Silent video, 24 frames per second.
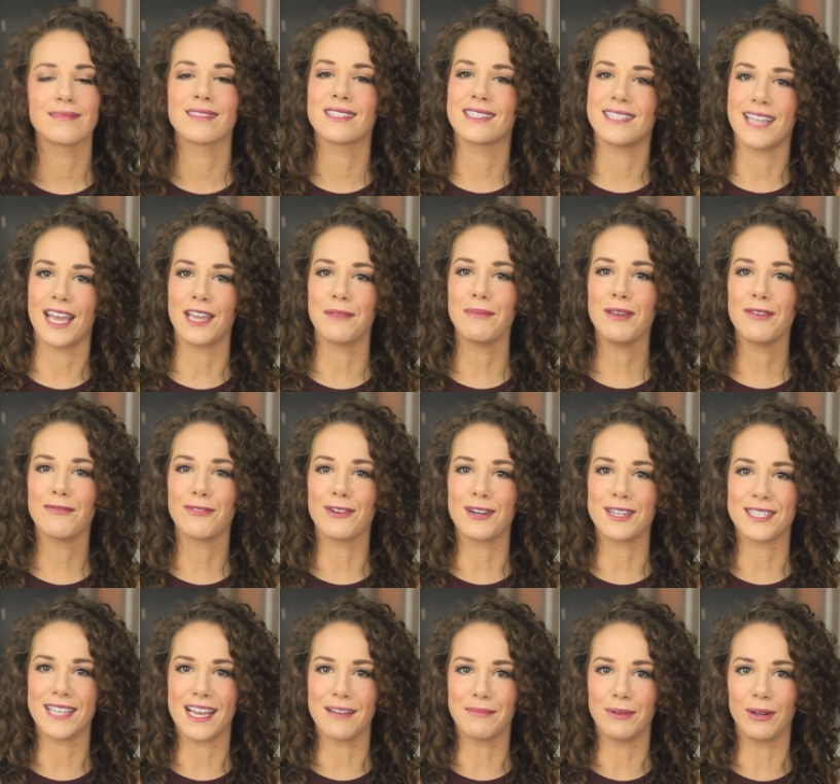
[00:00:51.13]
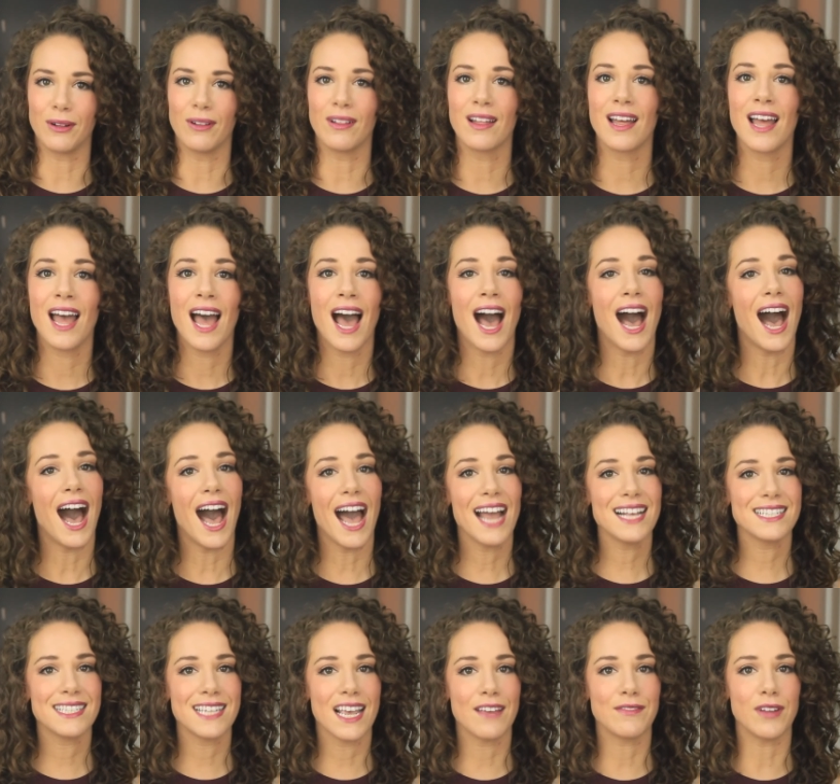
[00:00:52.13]
Take me, for example. I
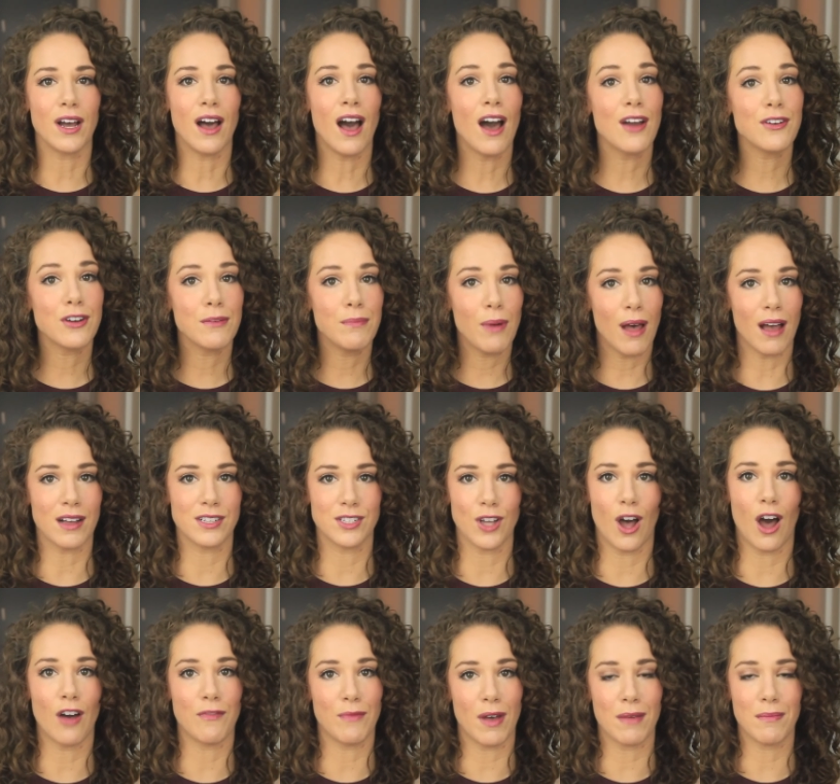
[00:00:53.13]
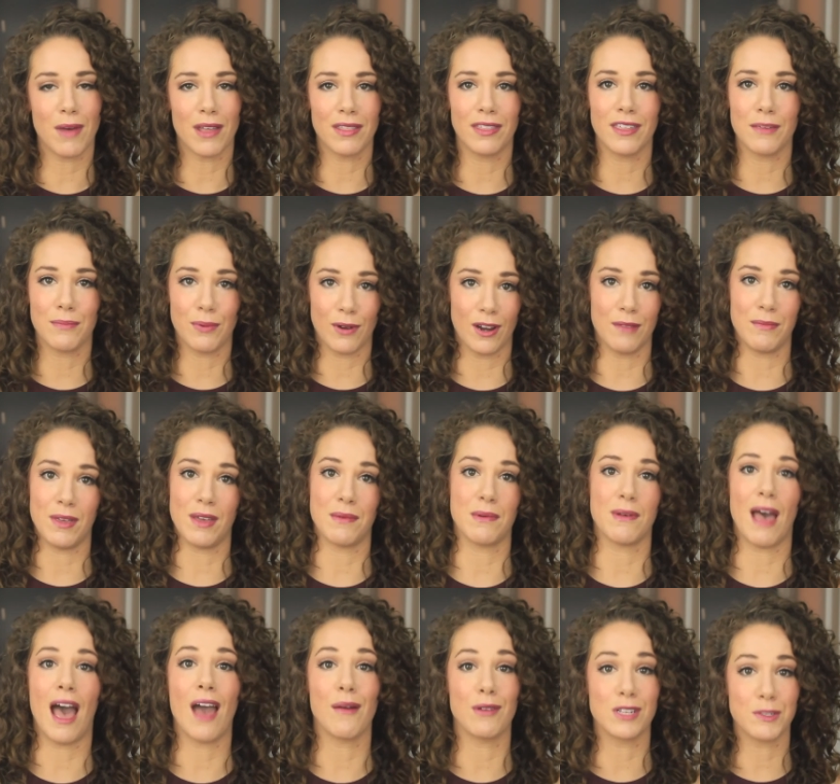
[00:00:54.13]
saved $100 off my monthly
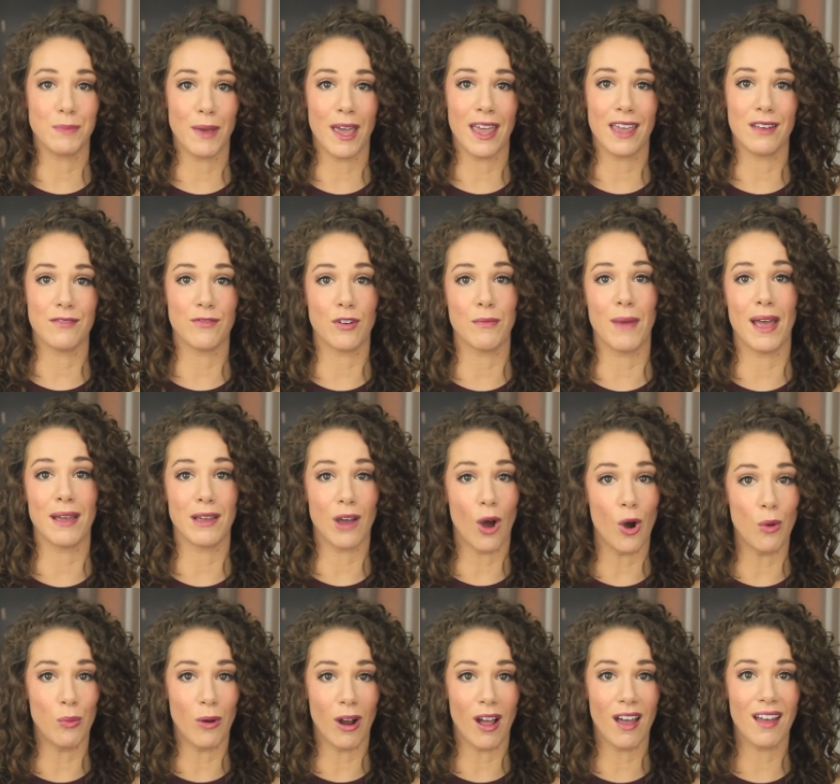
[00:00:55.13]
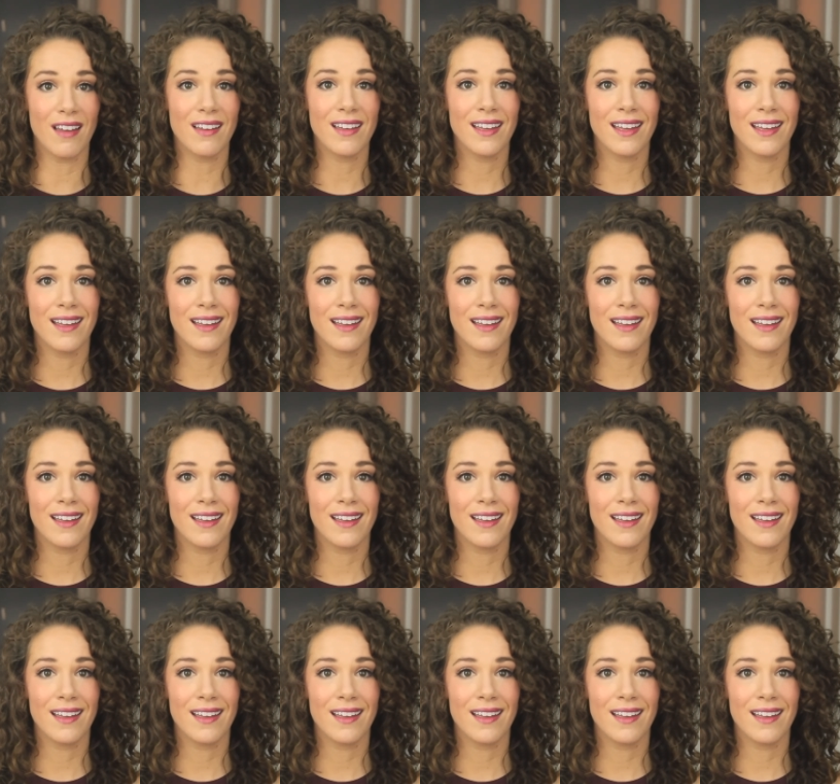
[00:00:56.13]
premium I was paying for my Cobra,